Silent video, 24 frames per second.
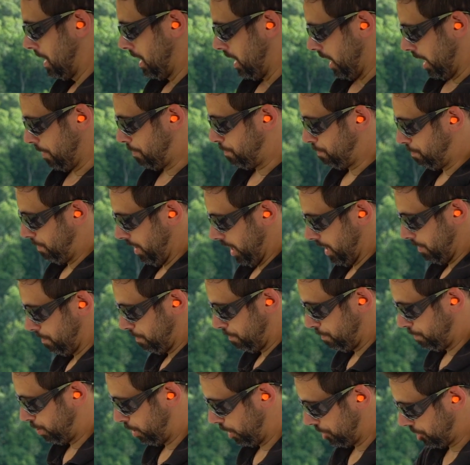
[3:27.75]
It
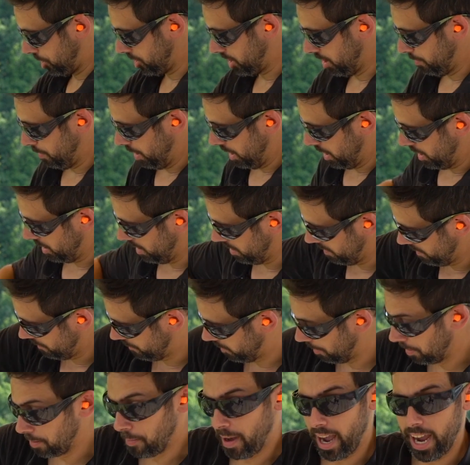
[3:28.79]
pushes them in
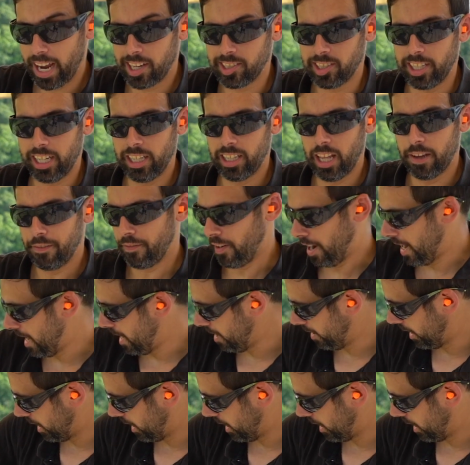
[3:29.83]
from the magazine, they fire, and